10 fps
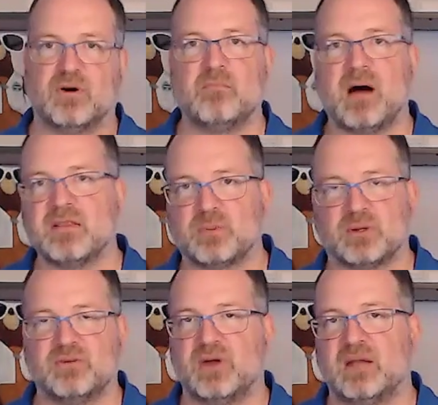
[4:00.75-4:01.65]
for months
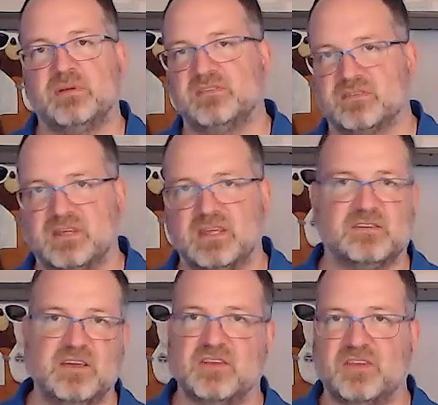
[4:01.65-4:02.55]
what the right business key
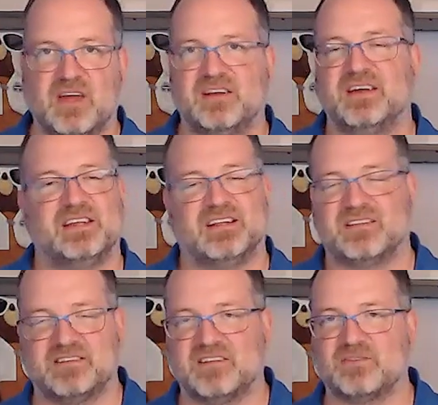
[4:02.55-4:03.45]
is here and there,
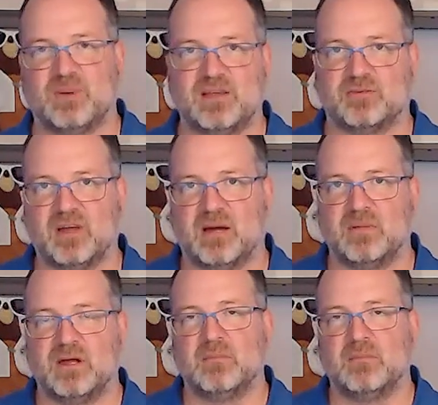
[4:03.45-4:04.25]
that's a waste of time.